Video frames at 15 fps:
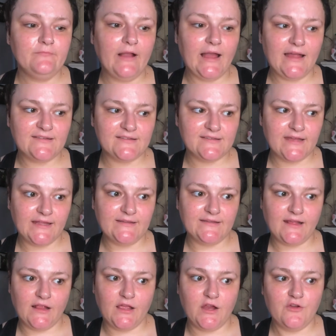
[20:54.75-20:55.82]
As I said,
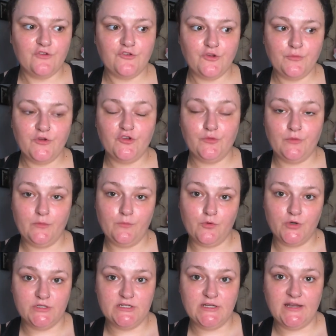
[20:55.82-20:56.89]
skincare is super, super
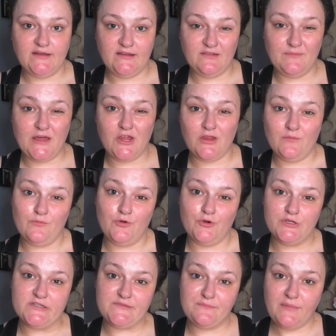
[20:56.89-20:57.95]
important, and it's especially
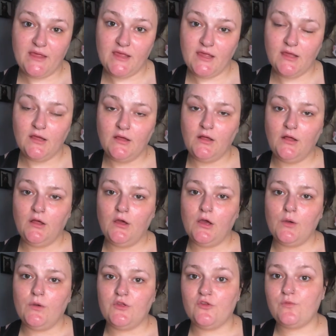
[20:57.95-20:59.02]
important to me,
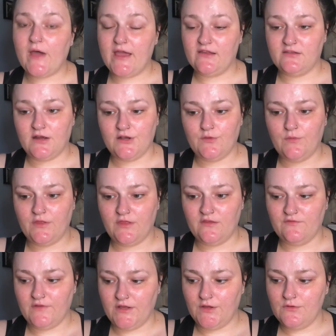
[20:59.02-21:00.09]
which is why I started with
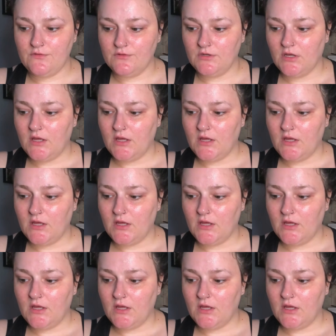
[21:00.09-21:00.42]
this video.